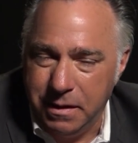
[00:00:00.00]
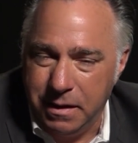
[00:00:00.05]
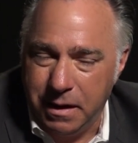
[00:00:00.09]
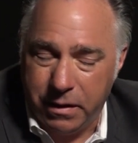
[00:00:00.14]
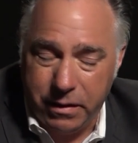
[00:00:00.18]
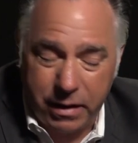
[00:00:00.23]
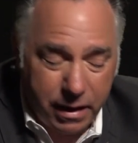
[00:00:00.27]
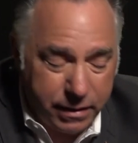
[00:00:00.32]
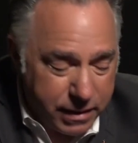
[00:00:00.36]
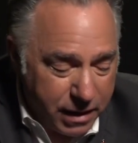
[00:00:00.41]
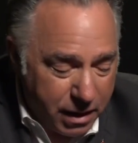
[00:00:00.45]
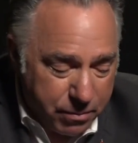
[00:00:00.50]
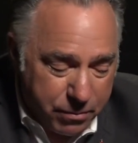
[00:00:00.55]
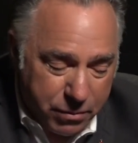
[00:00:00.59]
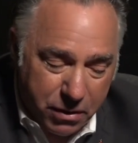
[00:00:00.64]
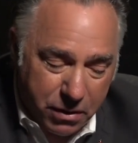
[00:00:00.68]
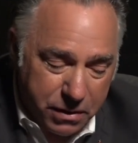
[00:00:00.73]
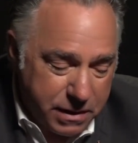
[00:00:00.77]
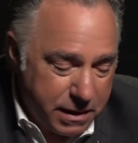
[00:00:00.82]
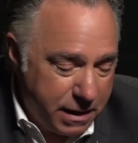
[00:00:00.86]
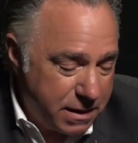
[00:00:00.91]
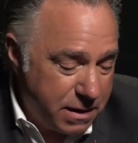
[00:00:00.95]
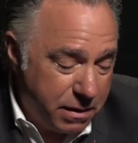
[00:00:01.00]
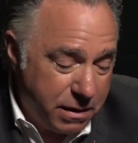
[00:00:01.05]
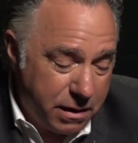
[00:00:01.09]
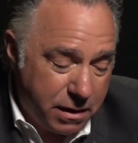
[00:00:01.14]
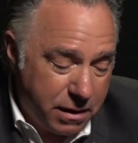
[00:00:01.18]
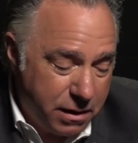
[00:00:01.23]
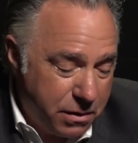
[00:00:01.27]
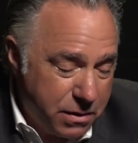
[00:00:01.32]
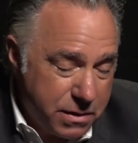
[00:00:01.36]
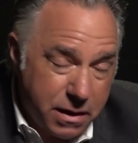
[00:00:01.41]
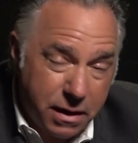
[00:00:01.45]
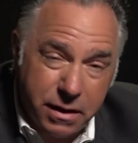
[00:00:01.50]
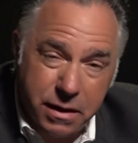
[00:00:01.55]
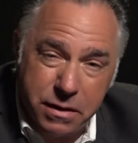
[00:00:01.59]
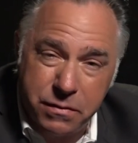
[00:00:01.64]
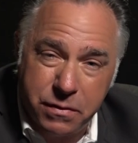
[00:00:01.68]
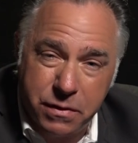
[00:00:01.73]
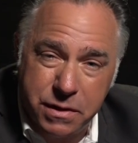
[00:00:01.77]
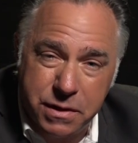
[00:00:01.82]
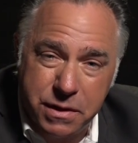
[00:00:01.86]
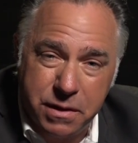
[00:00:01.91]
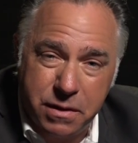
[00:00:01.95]
And at that protest, I'm going to close on this
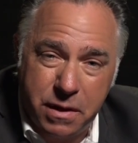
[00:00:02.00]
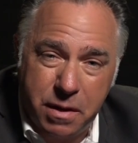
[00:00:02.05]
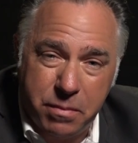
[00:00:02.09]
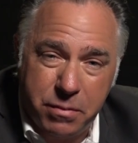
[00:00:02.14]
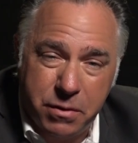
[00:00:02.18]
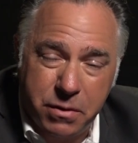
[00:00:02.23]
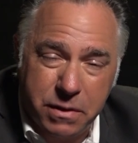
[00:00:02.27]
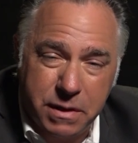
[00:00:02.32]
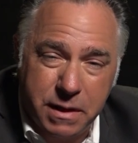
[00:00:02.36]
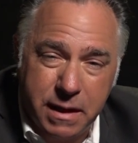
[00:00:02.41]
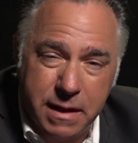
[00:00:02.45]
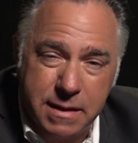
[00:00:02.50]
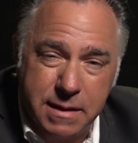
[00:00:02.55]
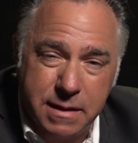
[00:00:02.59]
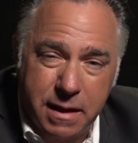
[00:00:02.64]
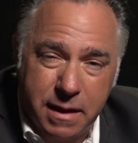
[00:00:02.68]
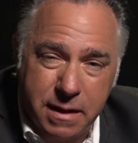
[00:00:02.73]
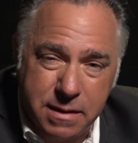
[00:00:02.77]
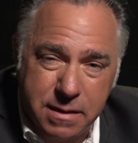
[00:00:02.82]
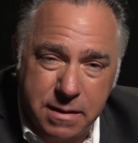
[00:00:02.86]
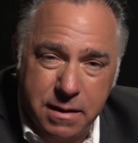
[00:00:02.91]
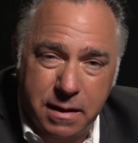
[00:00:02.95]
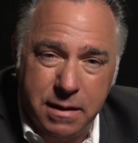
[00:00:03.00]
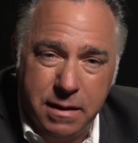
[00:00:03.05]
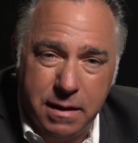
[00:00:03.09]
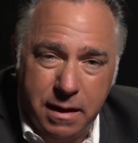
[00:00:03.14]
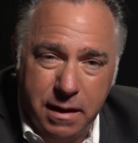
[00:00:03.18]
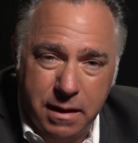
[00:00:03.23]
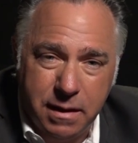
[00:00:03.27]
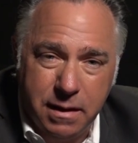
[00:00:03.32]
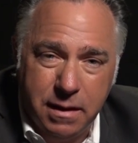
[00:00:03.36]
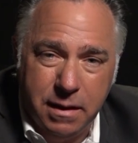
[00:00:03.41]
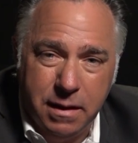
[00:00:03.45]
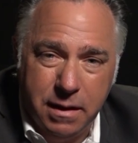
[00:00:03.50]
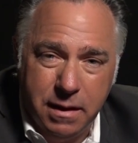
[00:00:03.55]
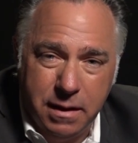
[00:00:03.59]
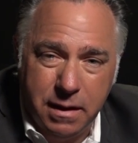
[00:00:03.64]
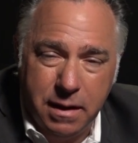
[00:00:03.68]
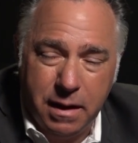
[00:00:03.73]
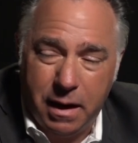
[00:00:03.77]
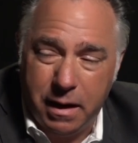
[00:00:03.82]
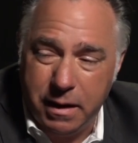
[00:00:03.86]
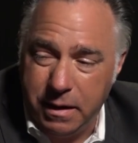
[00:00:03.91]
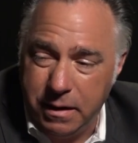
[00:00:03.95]
for sure, that protest last Sunday,
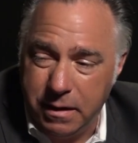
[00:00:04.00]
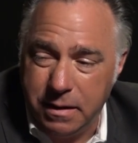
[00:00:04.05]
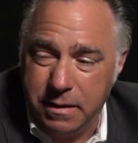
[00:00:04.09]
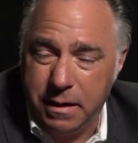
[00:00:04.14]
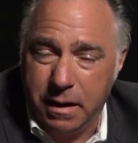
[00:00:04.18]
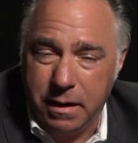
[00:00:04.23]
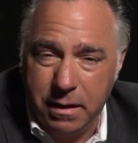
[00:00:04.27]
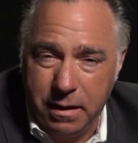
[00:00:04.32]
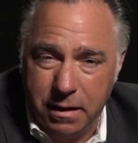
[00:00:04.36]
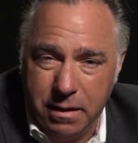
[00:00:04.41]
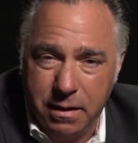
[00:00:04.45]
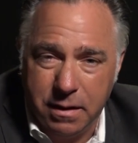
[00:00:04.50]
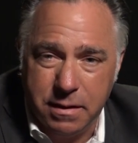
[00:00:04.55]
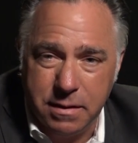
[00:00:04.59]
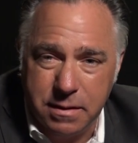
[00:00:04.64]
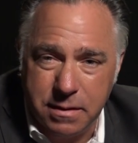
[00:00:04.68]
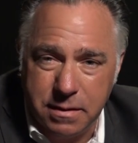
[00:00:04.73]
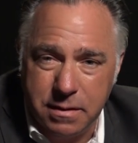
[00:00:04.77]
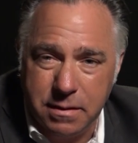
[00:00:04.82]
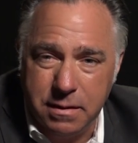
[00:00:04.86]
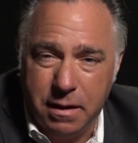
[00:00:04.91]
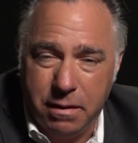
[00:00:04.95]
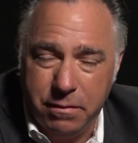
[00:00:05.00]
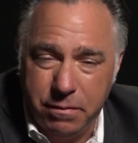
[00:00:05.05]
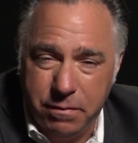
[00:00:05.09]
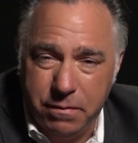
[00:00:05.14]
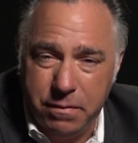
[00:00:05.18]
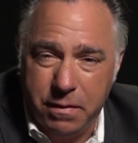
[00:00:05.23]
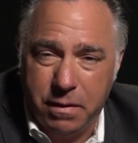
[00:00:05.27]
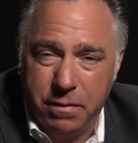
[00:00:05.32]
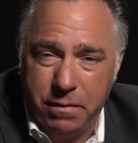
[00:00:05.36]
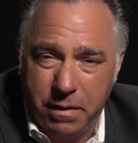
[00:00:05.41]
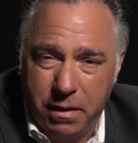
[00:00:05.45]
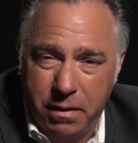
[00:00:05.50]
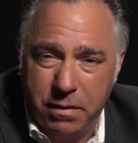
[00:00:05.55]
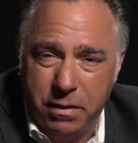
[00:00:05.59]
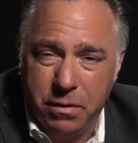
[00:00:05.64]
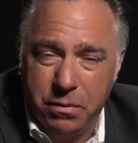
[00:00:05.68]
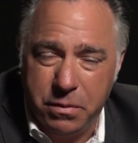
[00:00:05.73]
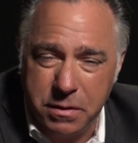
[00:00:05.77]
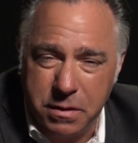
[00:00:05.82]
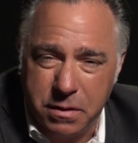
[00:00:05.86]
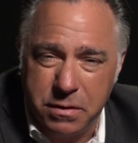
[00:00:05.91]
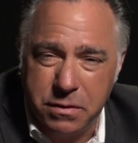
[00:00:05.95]
I need to tell you this.
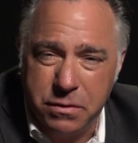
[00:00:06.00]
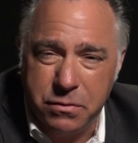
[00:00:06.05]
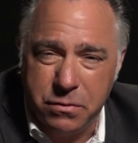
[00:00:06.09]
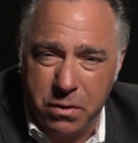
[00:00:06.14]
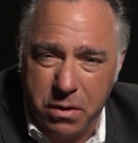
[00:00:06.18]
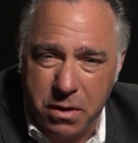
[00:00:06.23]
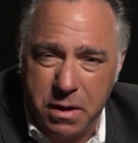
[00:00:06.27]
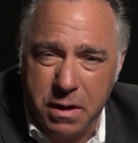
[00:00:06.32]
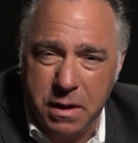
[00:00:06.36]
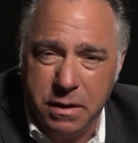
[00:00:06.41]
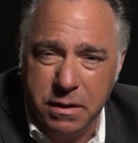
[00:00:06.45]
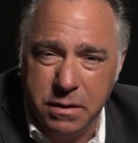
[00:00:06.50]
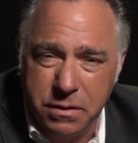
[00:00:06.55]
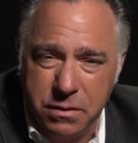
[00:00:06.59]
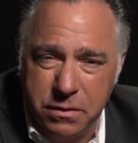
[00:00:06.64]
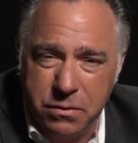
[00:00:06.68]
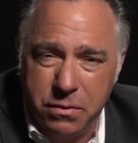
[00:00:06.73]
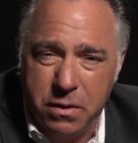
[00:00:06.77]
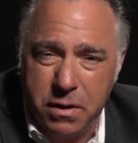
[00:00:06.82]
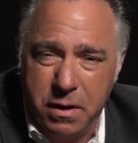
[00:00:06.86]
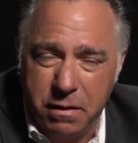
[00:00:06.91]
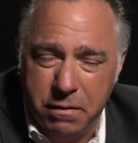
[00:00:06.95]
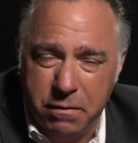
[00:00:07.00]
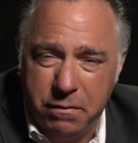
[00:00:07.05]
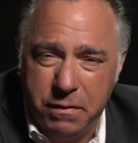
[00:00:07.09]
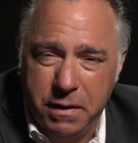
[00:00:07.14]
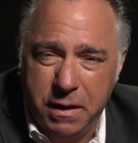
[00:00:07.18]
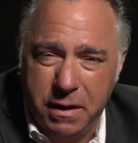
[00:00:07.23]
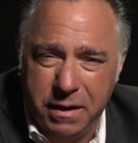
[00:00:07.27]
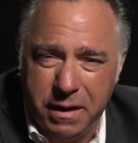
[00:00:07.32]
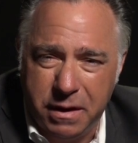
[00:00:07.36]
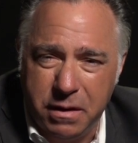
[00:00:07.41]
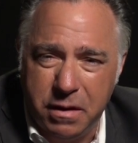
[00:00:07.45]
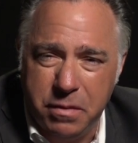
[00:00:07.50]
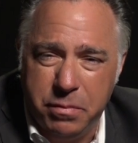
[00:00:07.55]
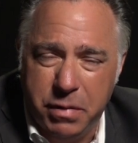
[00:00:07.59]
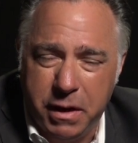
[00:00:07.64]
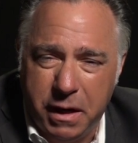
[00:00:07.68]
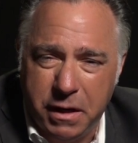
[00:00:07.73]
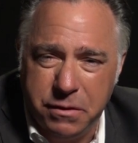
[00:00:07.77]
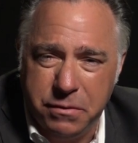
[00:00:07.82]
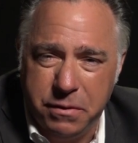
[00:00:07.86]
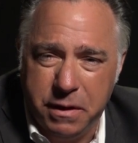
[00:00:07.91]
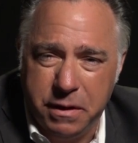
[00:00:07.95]
There was a strong, strong feeling, not only
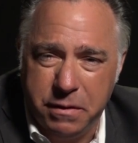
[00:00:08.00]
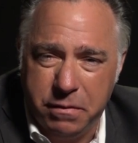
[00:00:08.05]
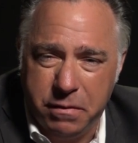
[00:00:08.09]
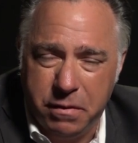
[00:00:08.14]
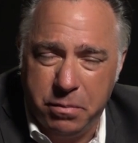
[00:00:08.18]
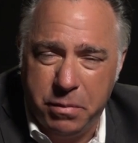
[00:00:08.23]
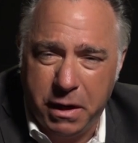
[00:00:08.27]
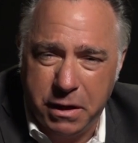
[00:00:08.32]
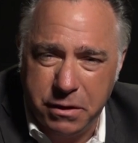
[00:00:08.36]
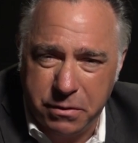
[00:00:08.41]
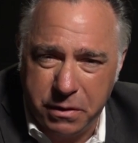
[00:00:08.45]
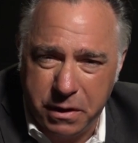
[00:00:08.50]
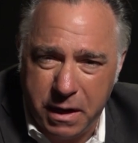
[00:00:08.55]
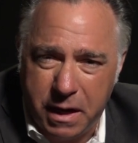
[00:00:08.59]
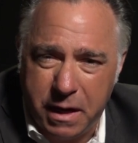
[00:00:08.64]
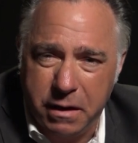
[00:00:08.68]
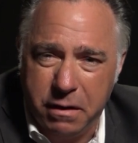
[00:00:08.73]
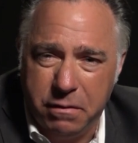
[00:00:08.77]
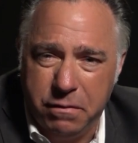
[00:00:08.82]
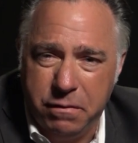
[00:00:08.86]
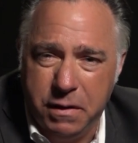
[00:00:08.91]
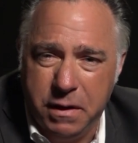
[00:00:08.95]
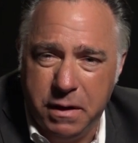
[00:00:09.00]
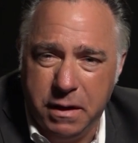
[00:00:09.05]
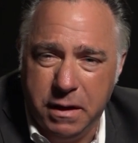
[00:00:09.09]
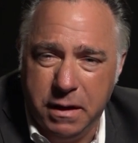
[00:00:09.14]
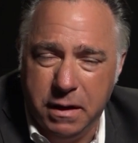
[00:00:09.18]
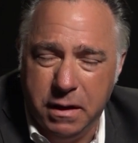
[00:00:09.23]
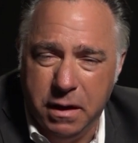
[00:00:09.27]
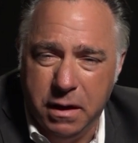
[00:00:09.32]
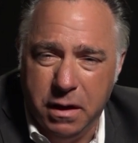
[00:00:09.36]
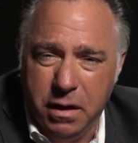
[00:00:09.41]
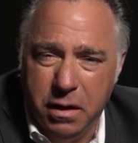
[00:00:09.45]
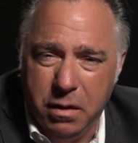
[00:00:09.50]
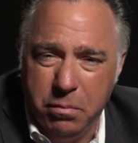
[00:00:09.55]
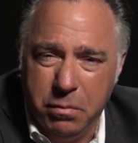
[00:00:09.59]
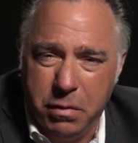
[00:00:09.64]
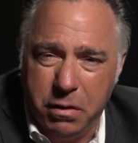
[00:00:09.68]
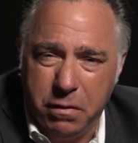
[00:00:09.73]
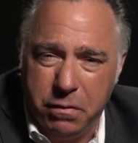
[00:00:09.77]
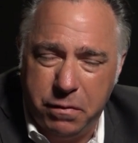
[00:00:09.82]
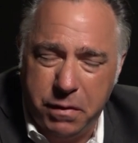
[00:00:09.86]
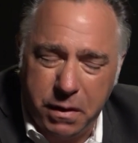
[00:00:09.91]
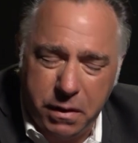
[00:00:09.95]
patriotic feeling,
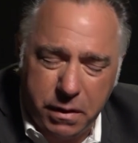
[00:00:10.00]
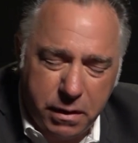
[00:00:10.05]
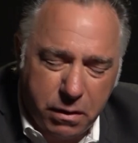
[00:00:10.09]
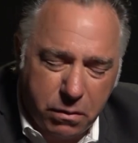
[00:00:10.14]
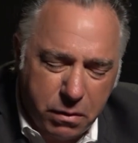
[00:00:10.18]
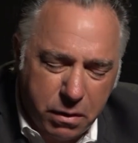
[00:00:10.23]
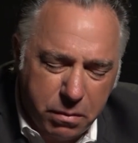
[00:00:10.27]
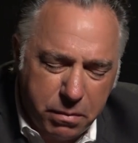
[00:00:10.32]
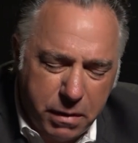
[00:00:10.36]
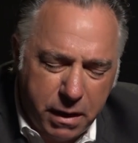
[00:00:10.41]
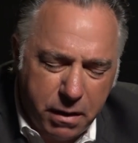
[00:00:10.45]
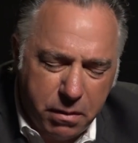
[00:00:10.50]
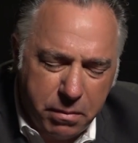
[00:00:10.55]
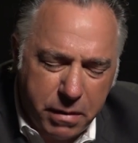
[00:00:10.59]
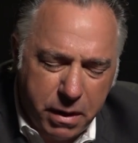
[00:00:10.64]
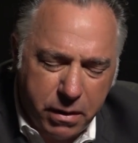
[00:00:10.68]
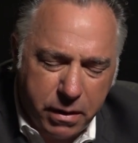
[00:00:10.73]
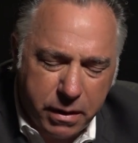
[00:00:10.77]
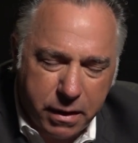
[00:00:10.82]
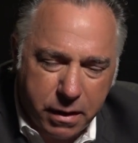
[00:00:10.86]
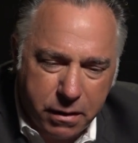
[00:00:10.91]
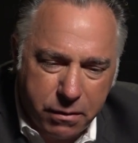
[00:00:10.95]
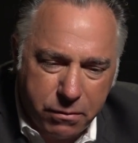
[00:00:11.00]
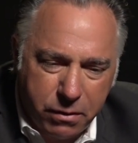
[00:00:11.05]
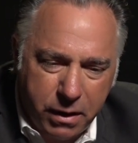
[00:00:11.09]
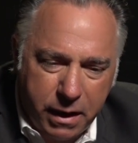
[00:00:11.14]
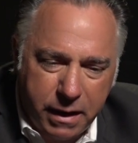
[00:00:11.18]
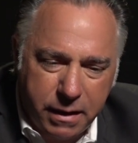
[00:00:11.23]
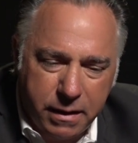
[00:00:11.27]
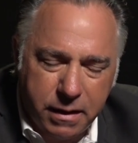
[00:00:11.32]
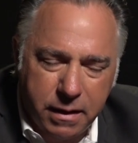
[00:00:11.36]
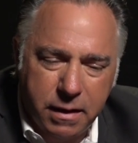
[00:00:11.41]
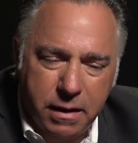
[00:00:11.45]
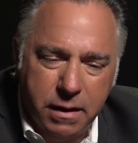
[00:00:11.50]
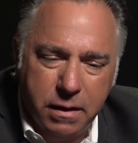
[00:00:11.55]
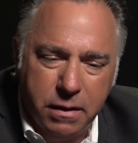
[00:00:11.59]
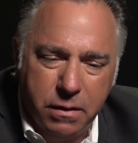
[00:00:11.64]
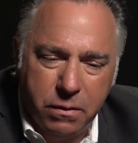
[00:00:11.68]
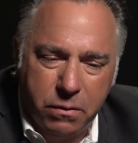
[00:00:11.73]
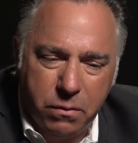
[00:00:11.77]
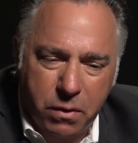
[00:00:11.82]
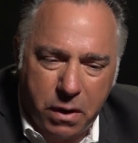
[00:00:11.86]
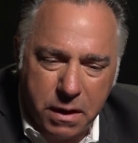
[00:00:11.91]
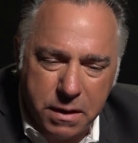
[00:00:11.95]
but a feeling that what made America great
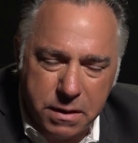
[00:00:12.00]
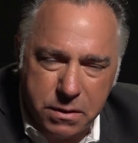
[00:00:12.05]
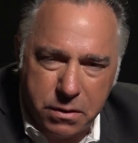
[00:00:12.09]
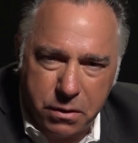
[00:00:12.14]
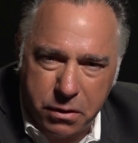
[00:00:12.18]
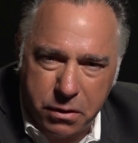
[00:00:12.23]
was